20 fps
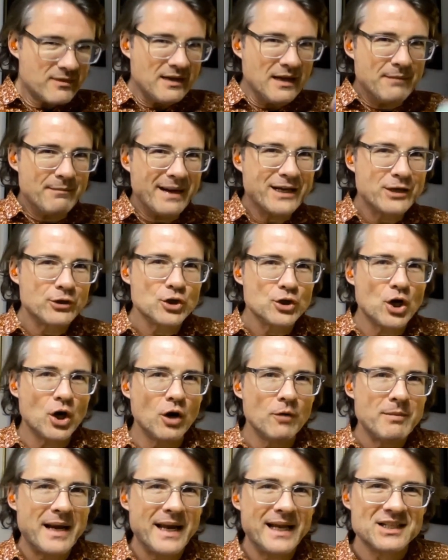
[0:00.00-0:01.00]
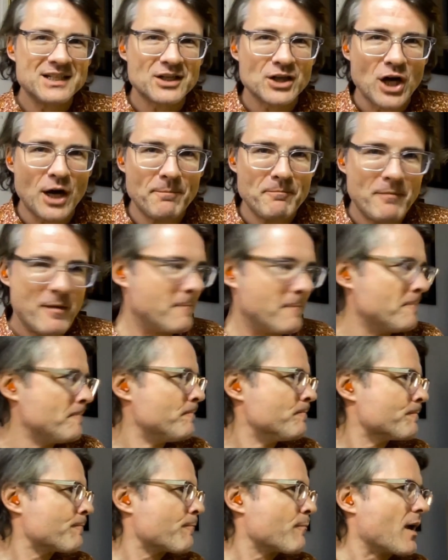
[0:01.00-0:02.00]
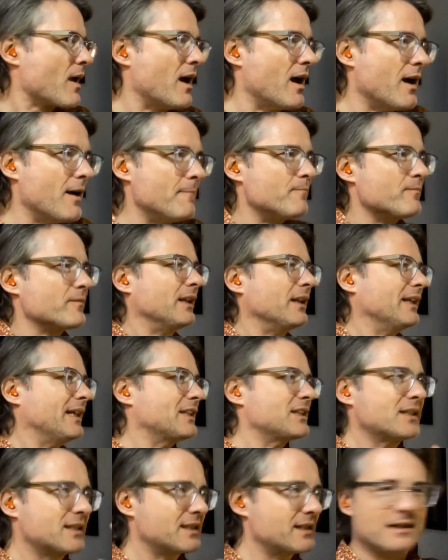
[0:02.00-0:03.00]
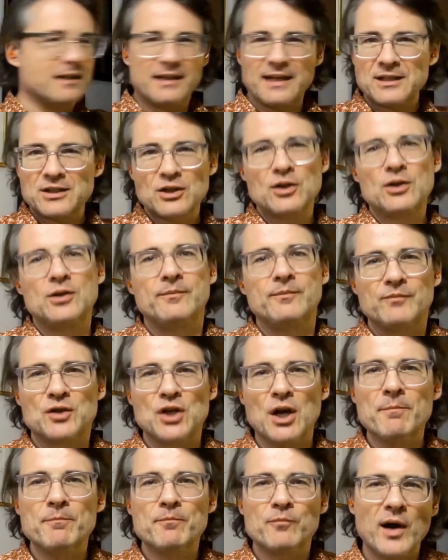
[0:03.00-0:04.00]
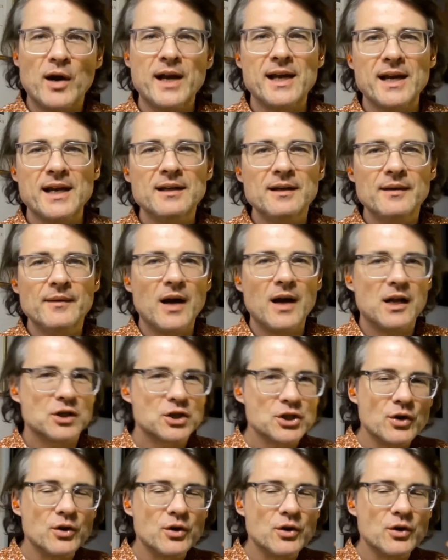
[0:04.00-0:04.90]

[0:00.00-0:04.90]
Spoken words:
my good Obelix cup. Let's jump right in. I'll show